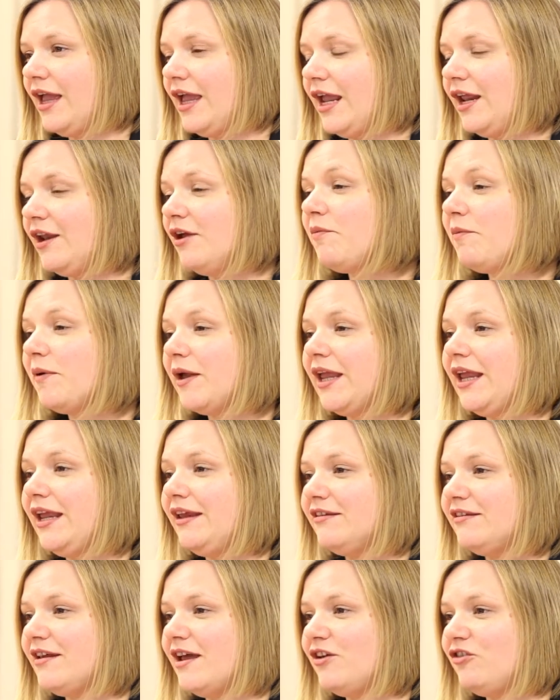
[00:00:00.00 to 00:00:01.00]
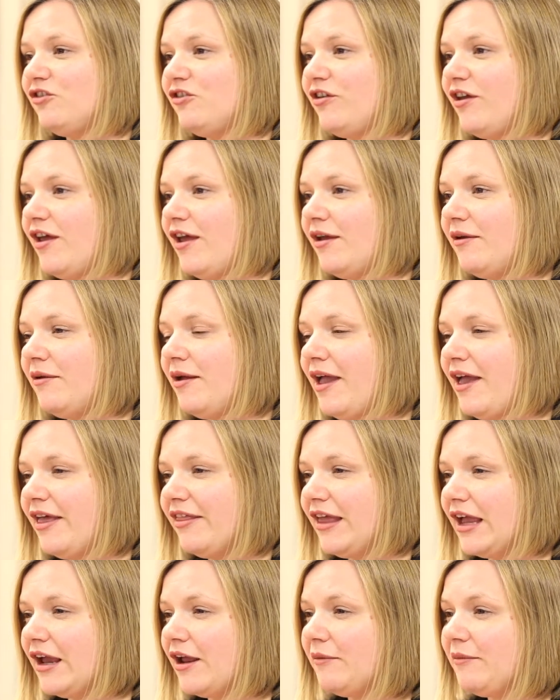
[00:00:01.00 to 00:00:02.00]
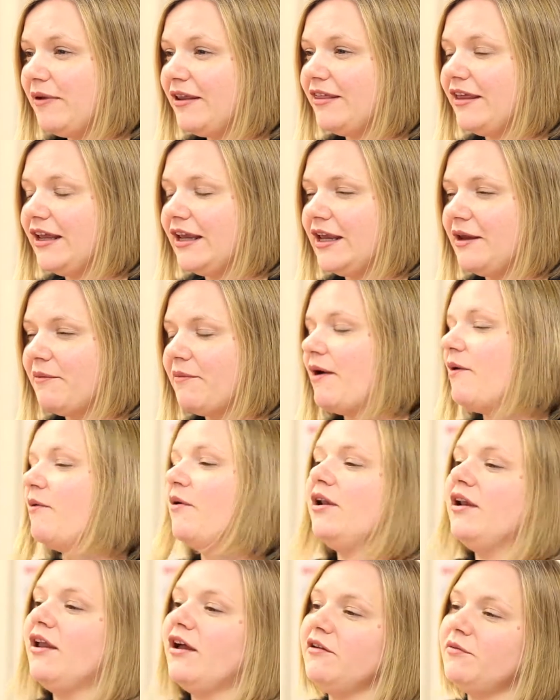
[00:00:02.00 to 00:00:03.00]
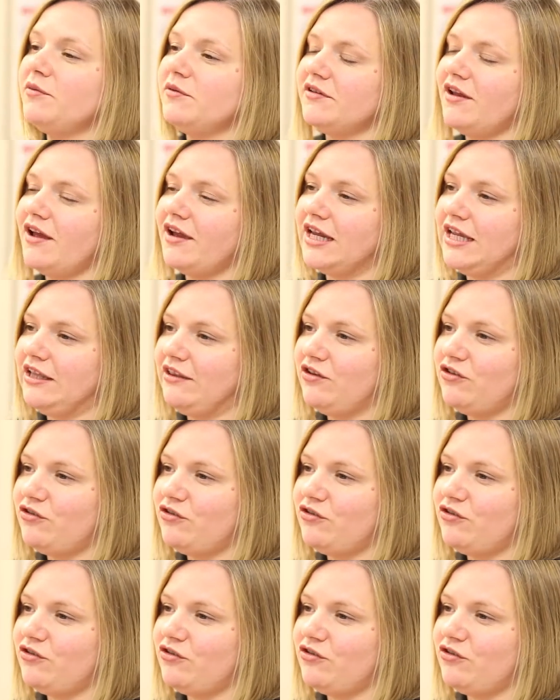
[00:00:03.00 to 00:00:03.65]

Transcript: In upper Key Stage 2, they're going to be thinking about what life was like in the